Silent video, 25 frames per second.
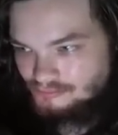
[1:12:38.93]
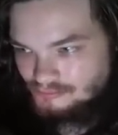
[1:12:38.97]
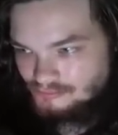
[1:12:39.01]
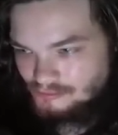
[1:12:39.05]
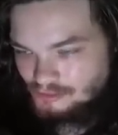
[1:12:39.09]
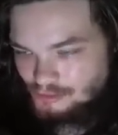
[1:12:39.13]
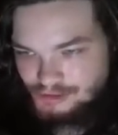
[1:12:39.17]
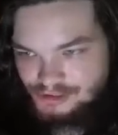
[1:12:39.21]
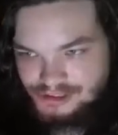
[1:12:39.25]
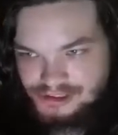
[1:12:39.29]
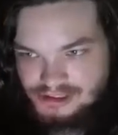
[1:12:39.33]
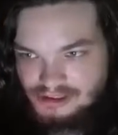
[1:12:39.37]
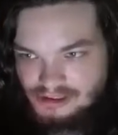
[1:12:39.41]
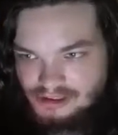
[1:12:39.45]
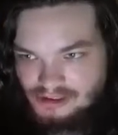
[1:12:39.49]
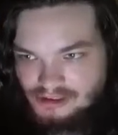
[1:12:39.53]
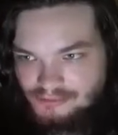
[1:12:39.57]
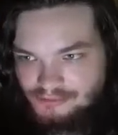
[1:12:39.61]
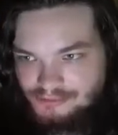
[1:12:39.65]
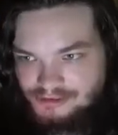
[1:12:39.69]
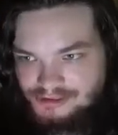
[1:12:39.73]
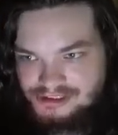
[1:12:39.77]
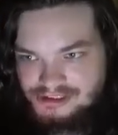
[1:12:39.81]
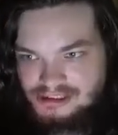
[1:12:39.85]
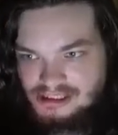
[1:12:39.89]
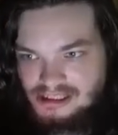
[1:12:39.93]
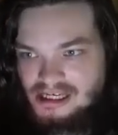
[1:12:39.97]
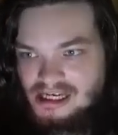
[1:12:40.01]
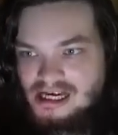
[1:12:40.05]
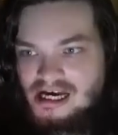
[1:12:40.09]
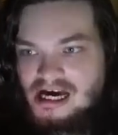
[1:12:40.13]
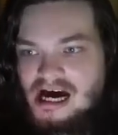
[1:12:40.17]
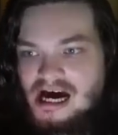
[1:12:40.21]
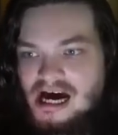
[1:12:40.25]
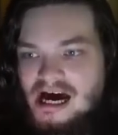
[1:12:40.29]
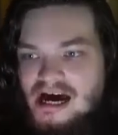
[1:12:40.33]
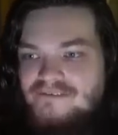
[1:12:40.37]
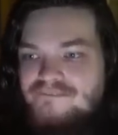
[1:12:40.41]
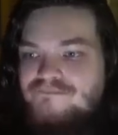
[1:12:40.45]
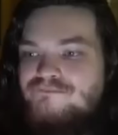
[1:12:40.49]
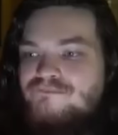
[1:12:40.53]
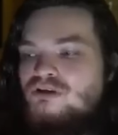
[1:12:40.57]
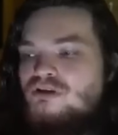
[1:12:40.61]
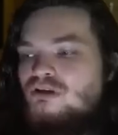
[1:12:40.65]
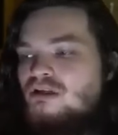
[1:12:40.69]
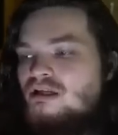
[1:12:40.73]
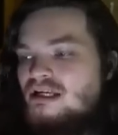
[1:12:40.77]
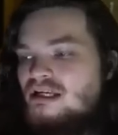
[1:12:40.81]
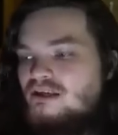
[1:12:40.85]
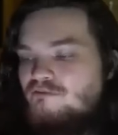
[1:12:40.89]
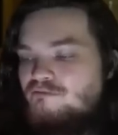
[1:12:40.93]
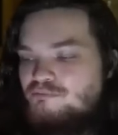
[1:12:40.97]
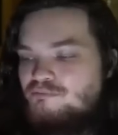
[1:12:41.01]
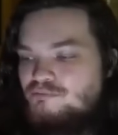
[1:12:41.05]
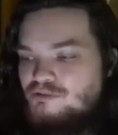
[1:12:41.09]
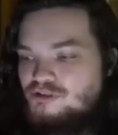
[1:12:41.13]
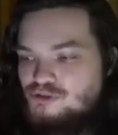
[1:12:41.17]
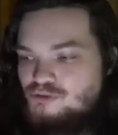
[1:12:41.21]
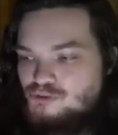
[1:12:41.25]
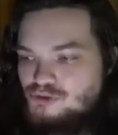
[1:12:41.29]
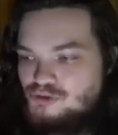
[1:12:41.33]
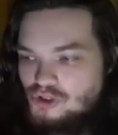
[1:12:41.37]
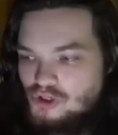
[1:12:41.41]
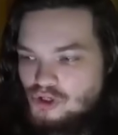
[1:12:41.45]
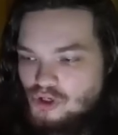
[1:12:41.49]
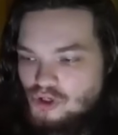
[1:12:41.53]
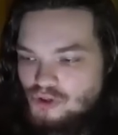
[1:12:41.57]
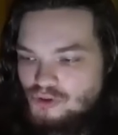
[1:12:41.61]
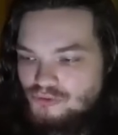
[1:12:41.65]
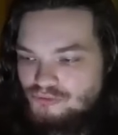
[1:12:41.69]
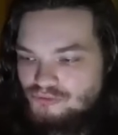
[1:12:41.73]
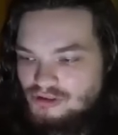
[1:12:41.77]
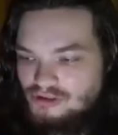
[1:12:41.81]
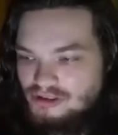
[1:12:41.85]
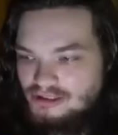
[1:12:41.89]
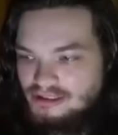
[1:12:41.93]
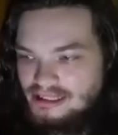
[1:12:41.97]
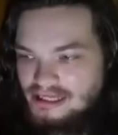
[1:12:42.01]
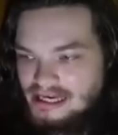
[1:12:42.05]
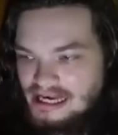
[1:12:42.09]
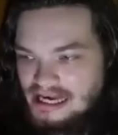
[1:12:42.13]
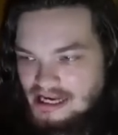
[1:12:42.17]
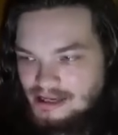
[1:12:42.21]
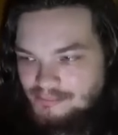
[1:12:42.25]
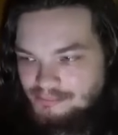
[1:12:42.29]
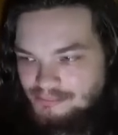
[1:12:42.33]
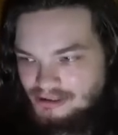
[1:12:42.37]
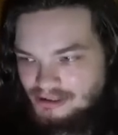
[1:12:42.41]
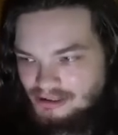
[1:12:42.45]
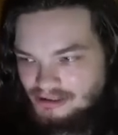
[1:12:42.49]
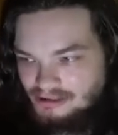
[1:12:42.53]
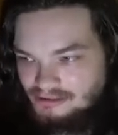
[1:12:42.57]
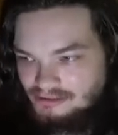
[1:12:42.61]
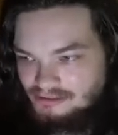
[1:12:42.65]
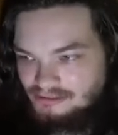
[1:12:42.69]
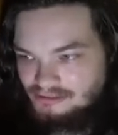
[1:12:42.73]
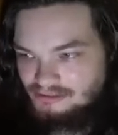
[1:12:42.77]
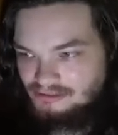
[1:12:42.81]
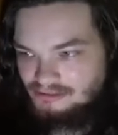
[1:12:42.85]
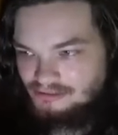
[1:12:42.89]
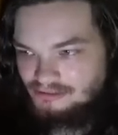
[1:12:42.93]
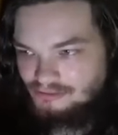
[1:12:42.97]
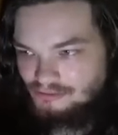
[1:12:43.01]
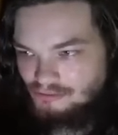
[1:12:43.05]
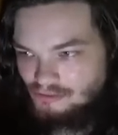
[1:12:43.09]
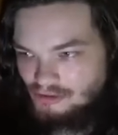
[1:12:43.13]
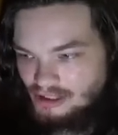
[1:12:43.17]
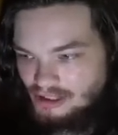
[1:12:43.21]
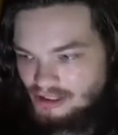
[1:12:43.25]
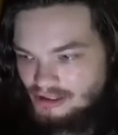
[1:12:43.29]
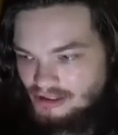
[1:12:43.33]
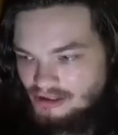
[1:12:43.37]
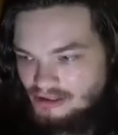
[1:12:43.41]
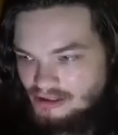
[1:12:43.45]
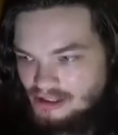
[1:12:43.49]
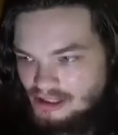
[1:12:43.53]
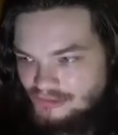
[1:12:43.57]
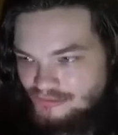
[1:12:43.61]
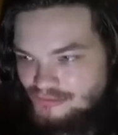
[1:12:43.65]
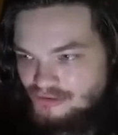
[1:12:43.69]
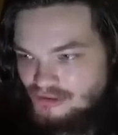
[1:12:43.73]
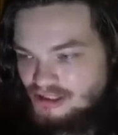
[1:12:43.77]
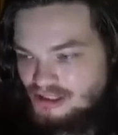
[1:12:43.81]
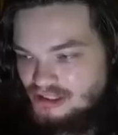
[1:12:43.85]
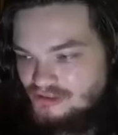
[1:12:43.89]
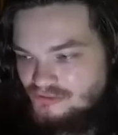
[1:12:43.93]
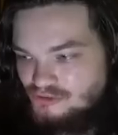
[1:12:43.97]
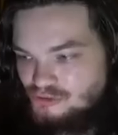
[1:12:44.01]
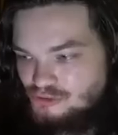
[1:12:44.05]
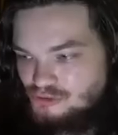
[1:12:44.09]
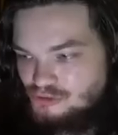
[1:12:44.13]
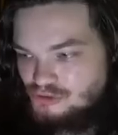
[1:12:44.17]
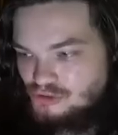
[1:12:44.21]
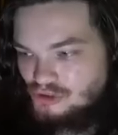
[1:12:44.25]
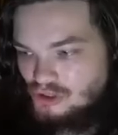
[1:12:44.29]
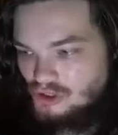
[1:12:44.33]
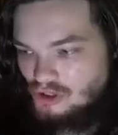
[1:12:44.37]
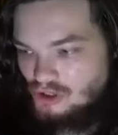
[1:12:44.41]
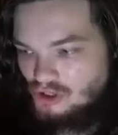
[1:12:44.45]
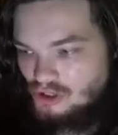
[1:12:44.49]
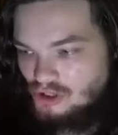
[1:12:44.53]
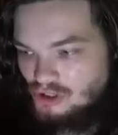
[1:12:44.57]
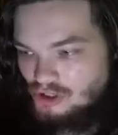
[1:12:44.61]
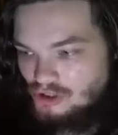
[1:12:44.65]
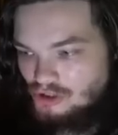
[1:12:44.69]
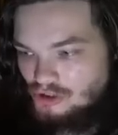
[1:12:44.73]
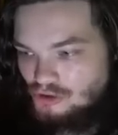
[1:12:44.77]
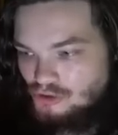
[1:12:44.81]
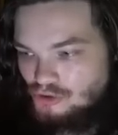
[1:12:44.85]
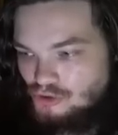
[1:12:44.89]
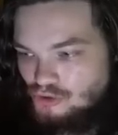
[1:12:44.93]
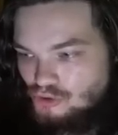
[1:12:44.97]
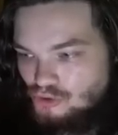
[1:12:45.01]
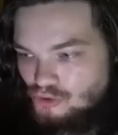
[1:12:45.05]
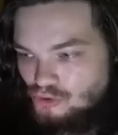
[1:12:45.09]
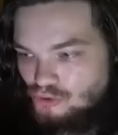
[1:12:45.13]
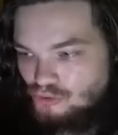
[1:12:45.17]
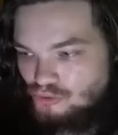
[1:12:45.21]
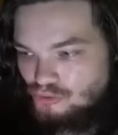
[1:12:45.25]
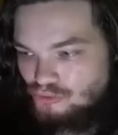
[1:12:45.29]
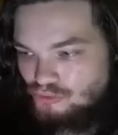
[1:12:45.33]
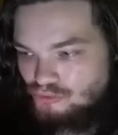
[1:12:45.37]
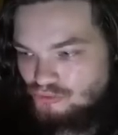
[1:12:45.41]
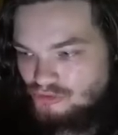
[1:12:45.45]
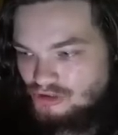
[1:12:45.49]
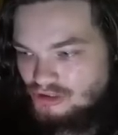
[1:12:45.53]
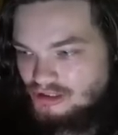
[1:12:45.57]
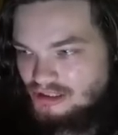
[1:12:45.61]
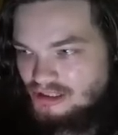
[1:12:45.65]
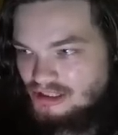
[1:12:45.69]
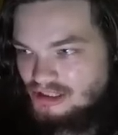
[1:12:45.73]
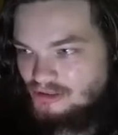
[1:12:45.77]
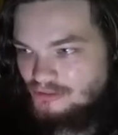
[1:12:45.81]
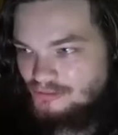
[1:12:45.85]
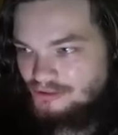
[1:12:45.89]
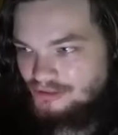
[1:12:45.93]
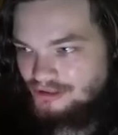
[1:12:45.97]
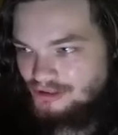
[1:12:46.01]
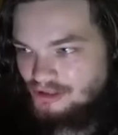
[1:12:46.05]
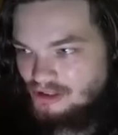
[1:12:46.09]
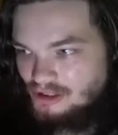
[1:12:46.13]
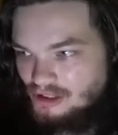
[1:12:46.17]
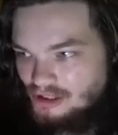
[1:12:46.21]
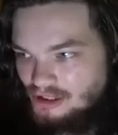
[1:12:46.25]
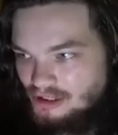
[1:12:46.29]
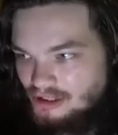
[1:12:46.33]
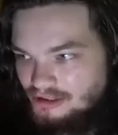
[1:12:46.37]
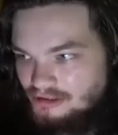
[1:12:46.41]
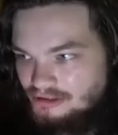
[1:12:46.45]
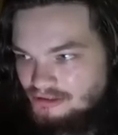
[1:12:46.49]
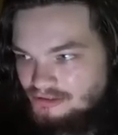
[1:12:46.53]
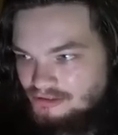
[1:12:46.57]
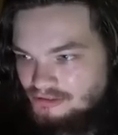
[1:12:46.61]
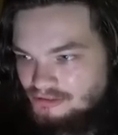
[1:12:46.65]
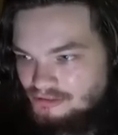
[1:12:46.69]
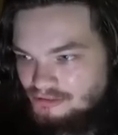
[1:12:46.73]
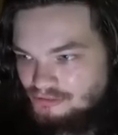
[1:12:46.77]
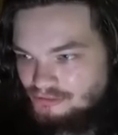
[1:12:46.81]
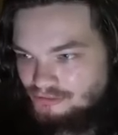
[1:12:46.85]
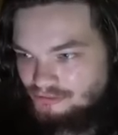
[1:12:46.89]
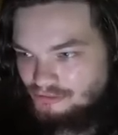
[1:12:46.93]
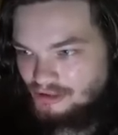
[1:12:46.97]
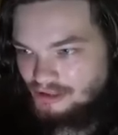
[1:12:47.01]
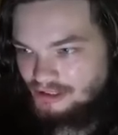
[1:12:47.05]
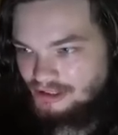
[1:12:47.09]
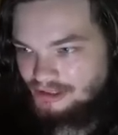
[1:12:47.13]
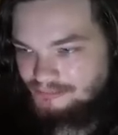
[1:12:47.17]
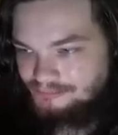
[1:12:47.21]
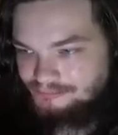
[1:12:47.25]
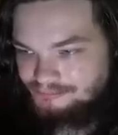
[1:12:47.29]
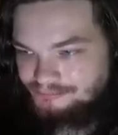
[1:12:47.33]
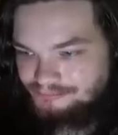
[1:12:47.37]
We still, we still, I feel like if this was all really happening, right? I feel like if this was all really going on, right?